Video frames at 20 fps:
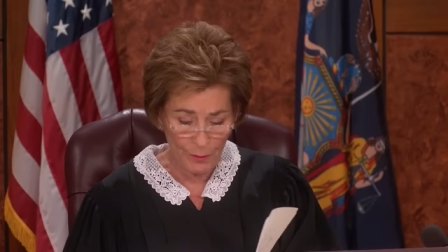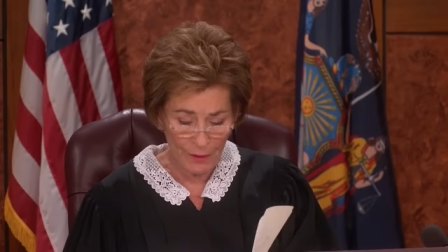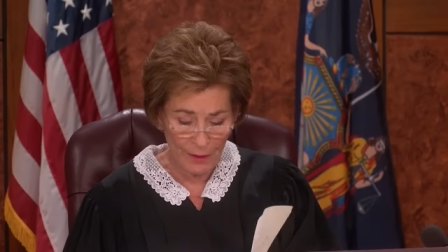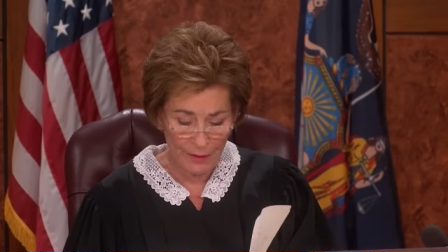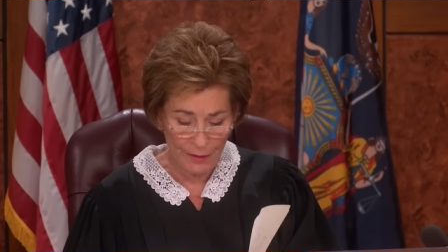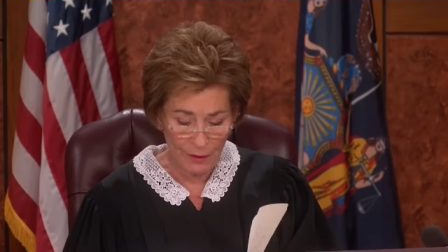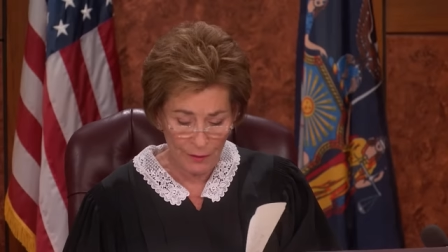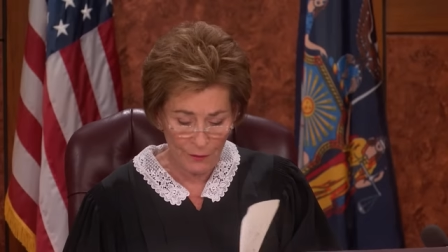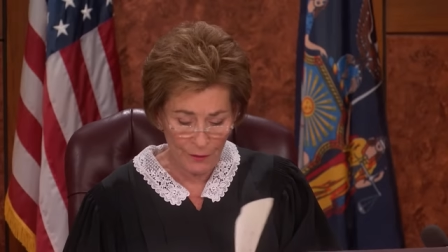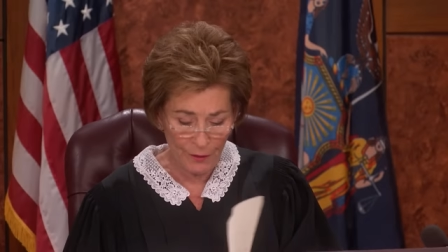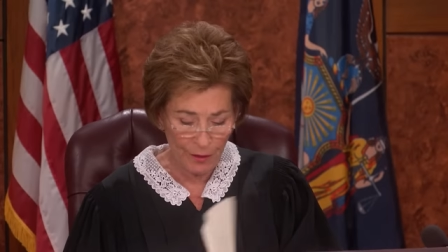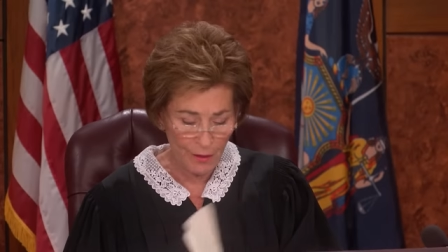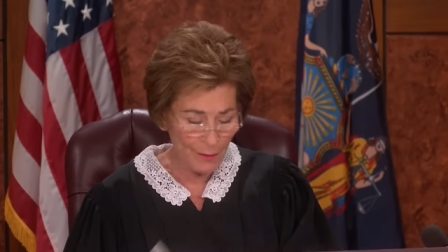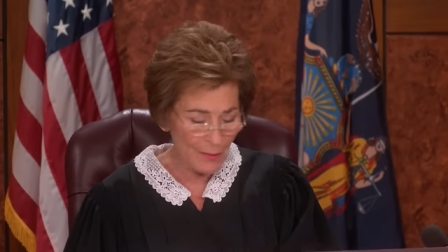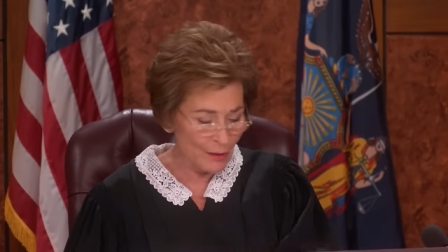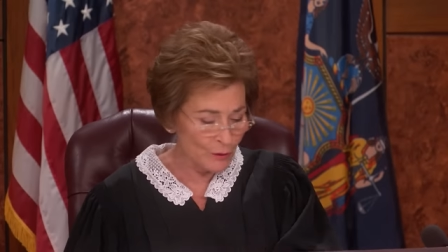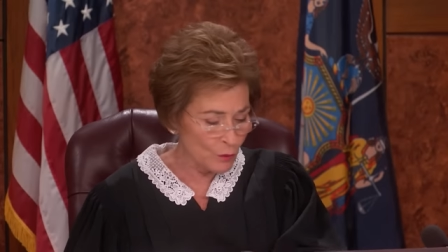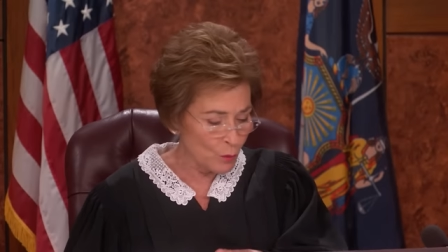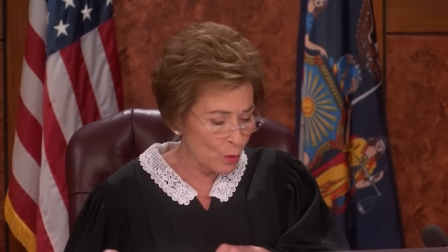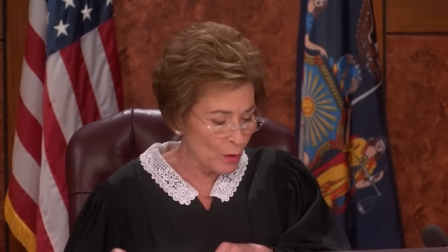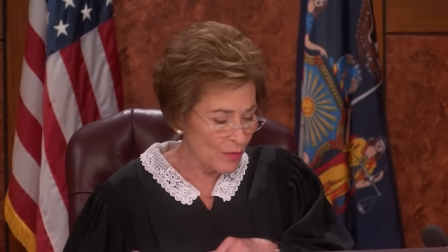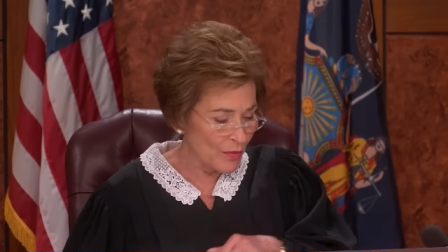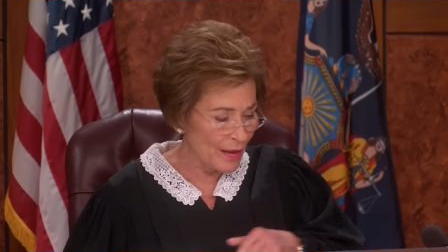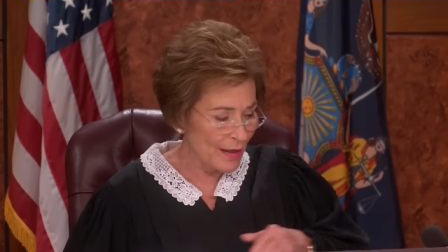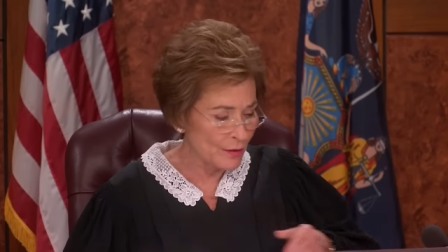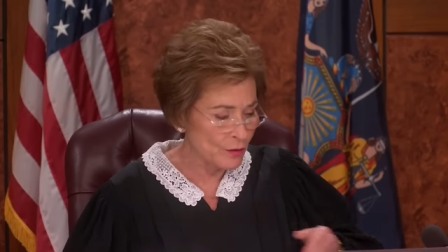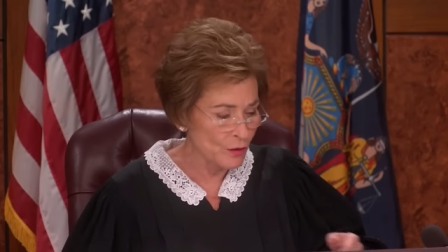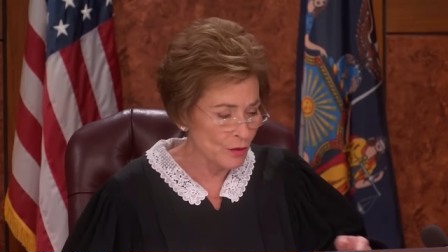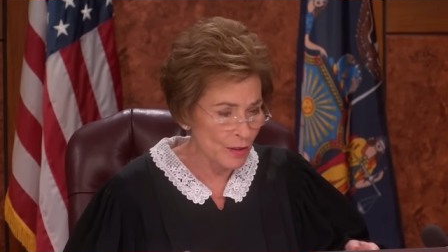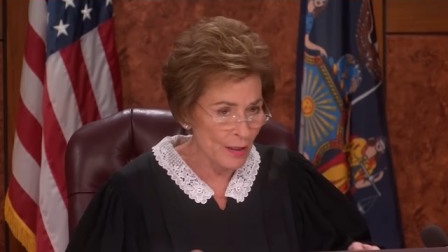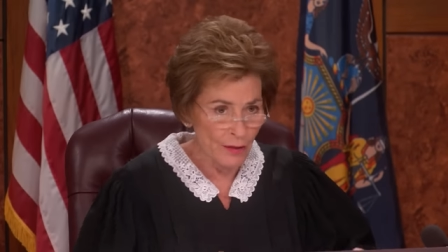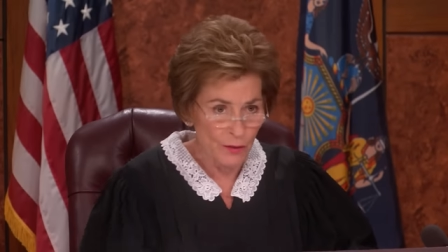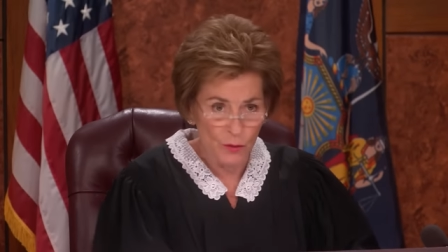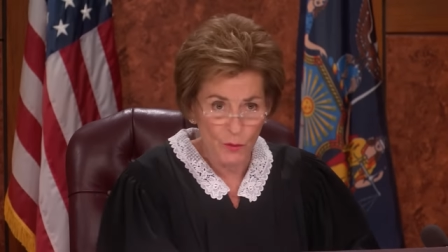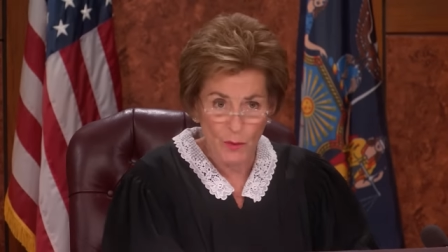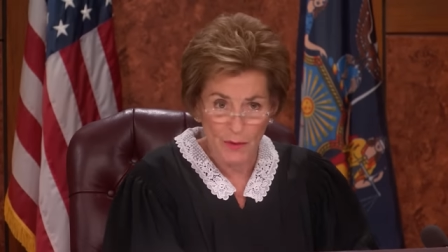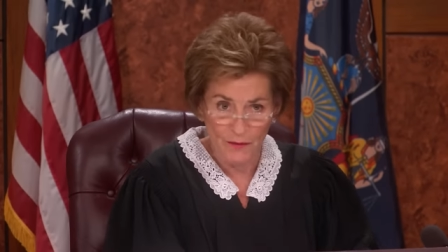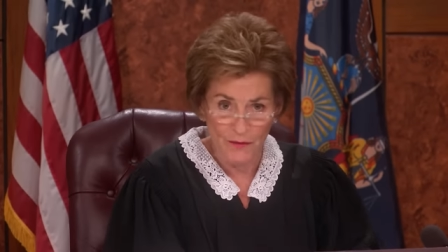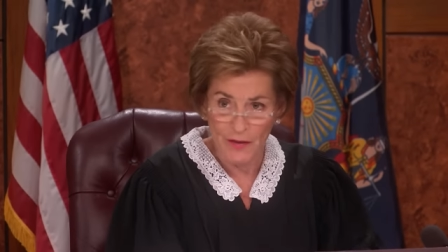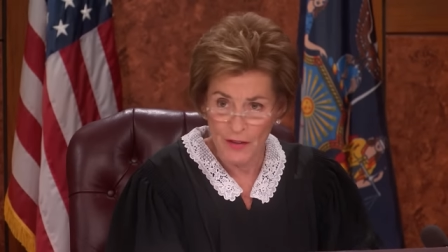plaintiff in the amount of
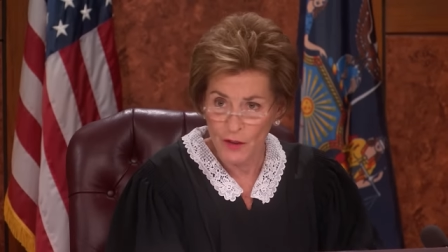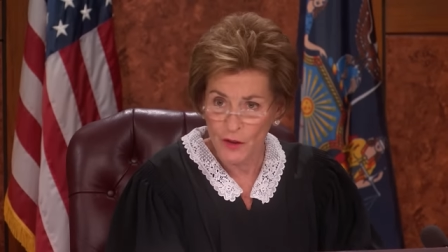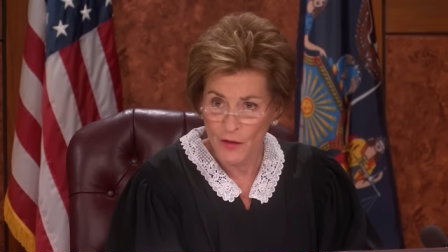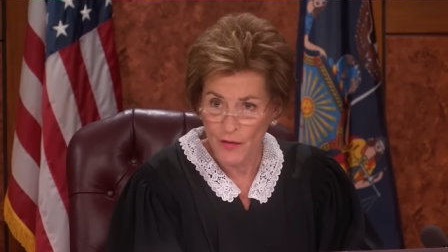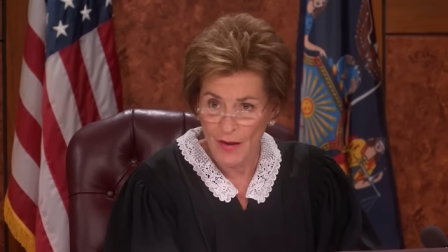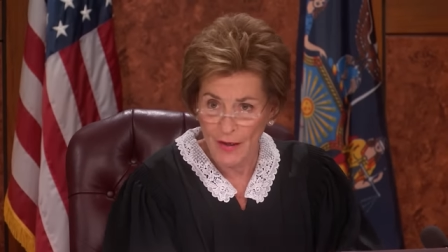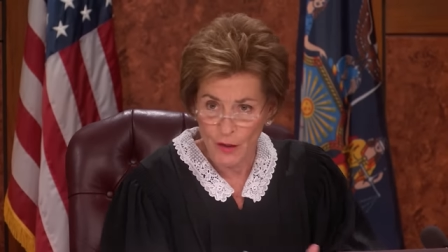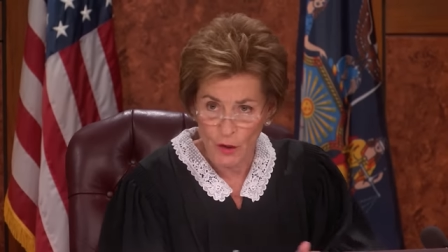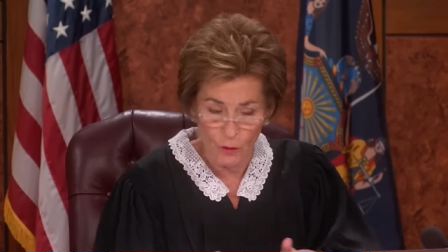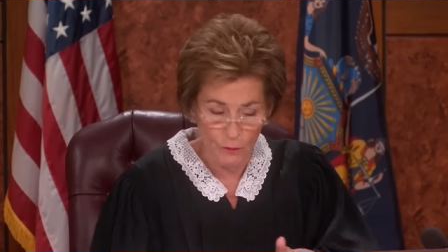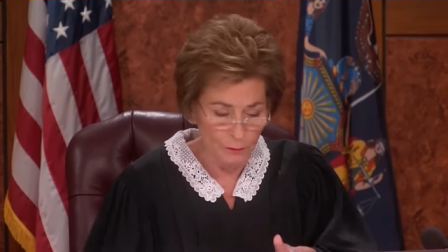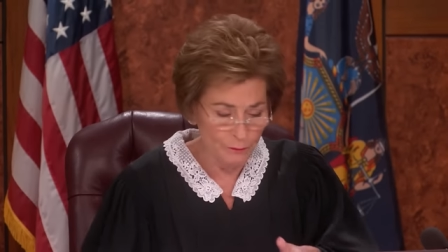$1,000. Thank you very Thank